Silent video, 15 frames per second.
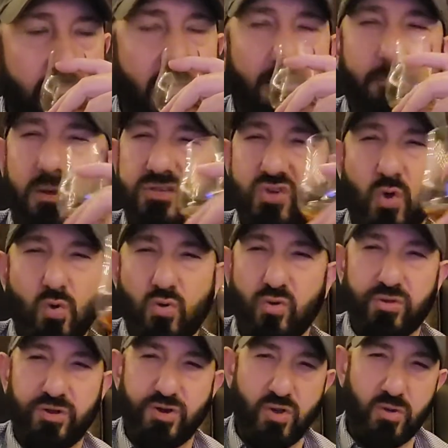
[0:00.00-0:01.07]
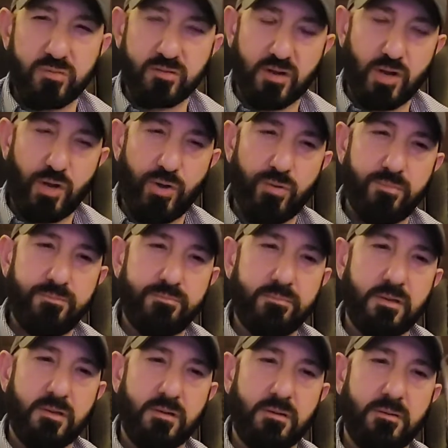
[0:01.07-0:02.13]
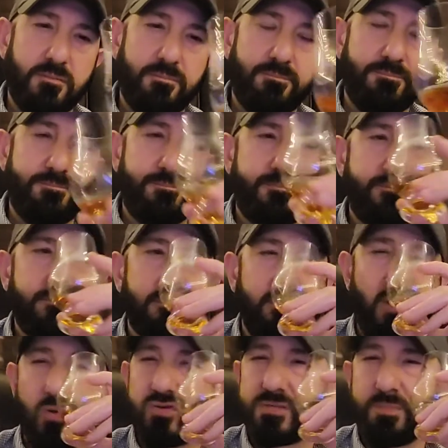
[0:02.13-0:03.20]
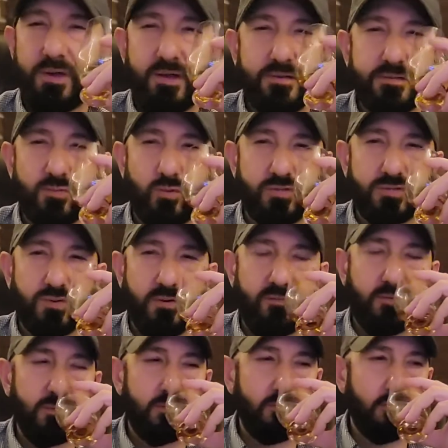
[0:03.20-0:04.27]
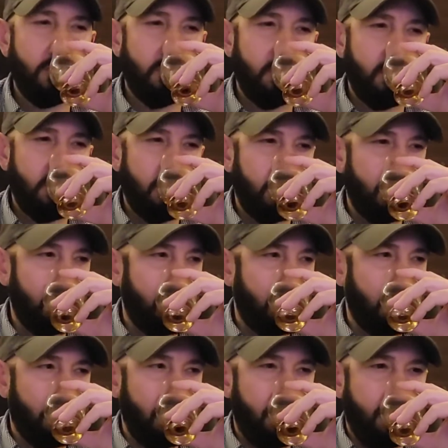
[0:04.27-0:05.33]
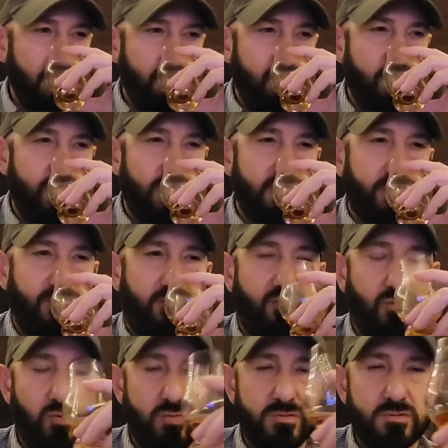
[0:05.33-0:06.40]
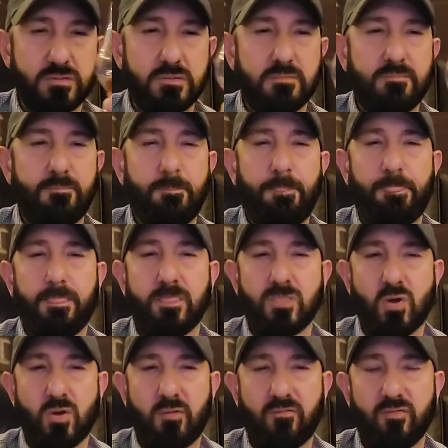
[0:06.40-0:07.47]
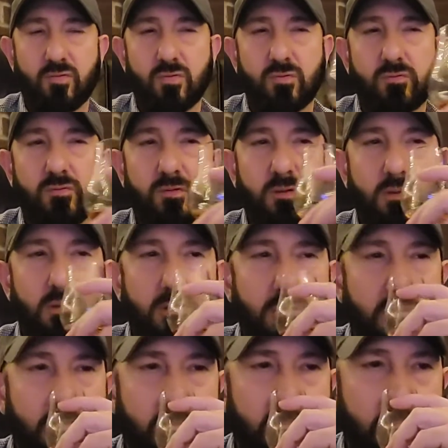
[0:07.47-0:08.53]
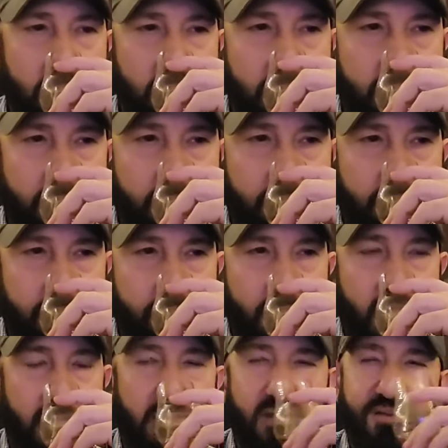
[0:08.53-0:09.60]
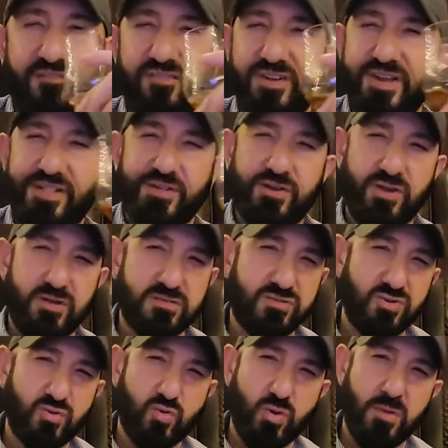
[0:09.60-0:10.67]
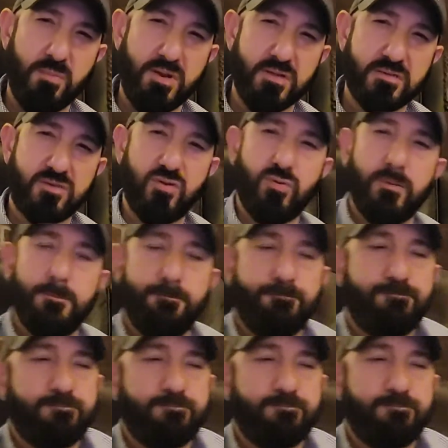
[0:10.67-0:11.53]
Not much oak on the nose at all. No spice whatsoever. Just fruits, dark fruits, and like a vanilla custard creaminess to it.